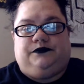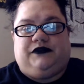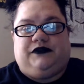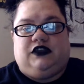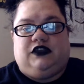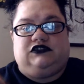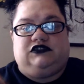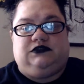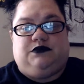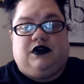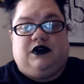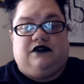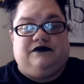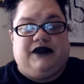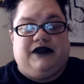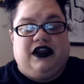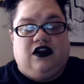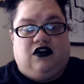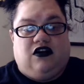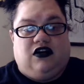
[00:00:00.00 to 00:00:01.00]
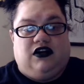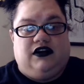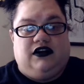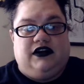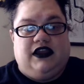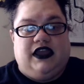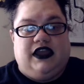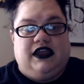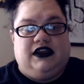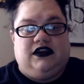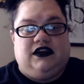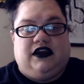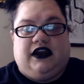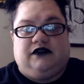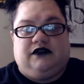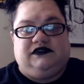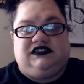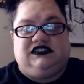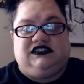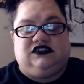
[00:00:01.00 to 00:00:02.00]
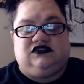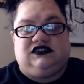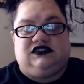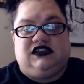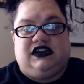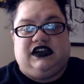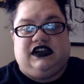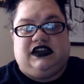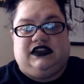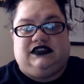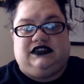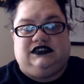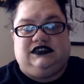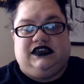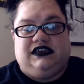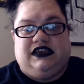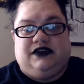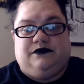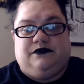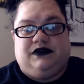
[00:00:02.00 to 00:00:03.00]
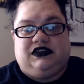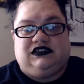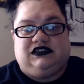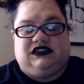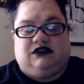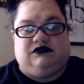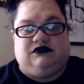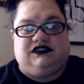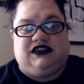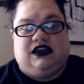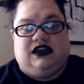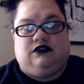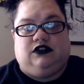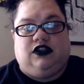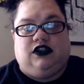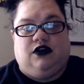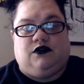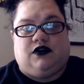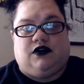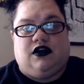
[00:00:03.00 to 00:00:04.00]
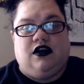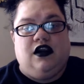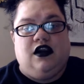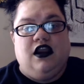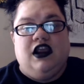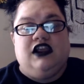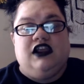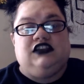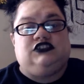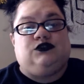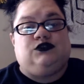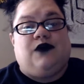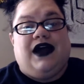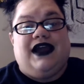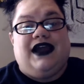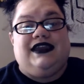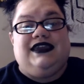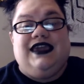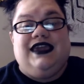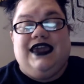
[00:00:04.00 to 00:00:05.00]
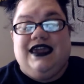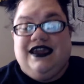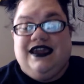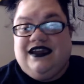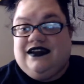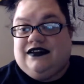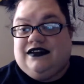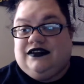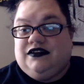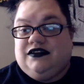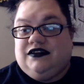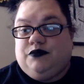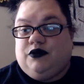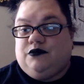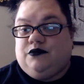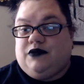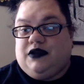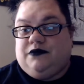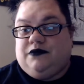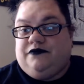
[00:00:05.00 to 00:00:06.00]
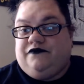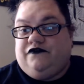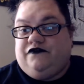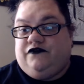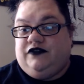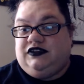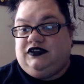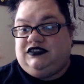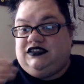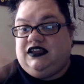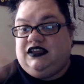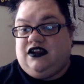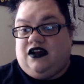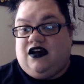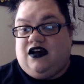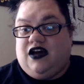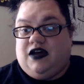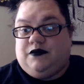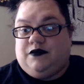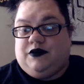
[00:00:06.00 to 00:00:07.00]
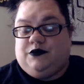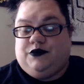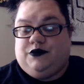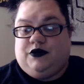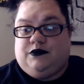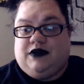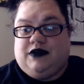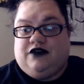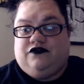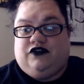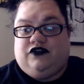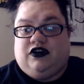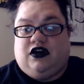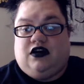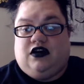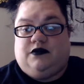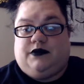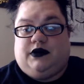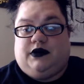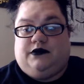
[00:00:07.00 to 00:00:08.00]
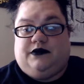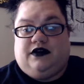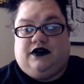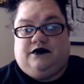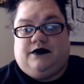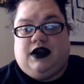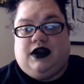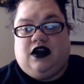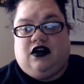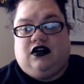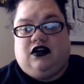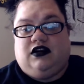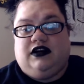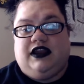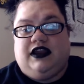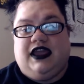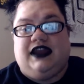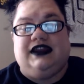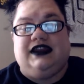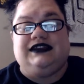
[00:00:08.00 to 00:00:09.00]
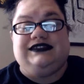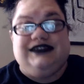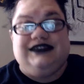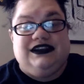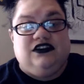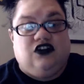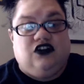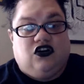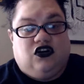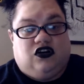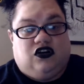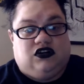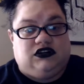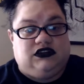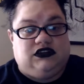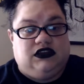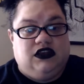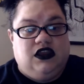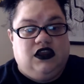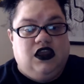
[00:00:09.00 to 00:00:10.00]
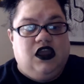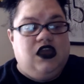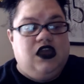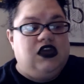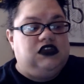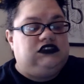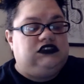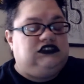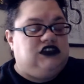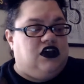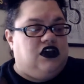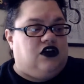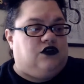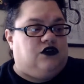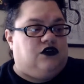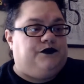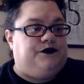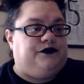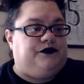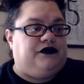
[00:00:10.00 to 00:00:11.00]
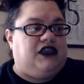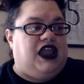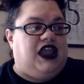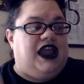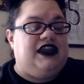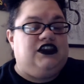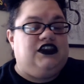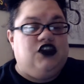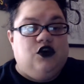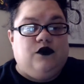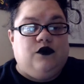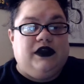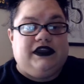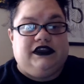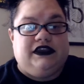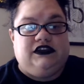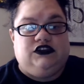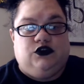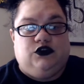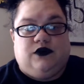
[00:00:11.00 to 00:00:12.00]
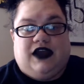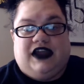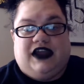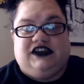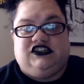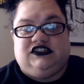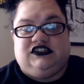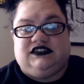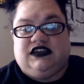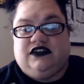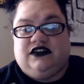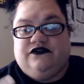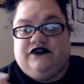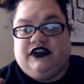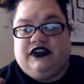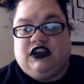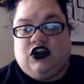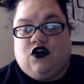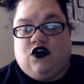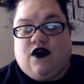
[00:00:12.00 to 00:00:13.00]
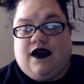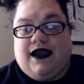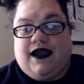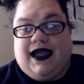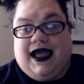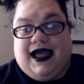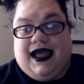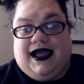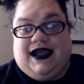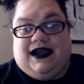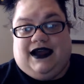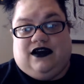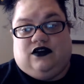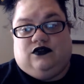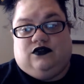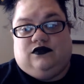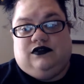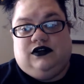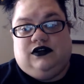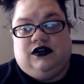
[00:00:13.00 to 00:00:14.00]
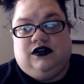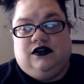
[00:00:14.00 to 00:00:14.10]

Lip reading: it was above my heart and I was still sitting in a seat because I was down lower. So I can sit up and put my foot up above my heart and it didn't hurt. So I know I can do it. I just got to figure out how